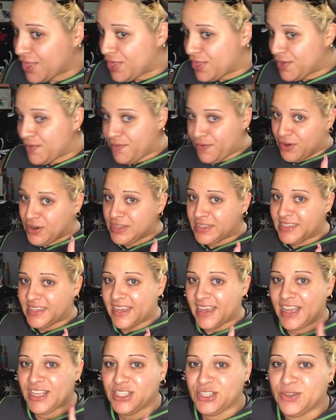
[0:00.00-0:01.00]
the first thing
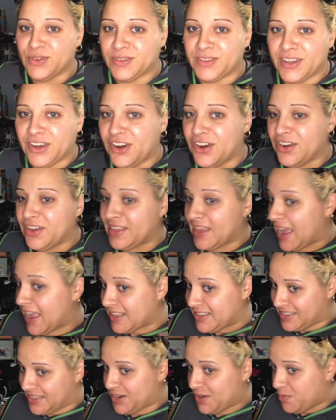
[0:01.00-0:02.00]
I told the girl that I
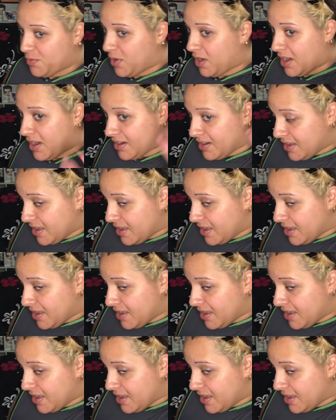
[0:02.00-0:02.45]
didn't want,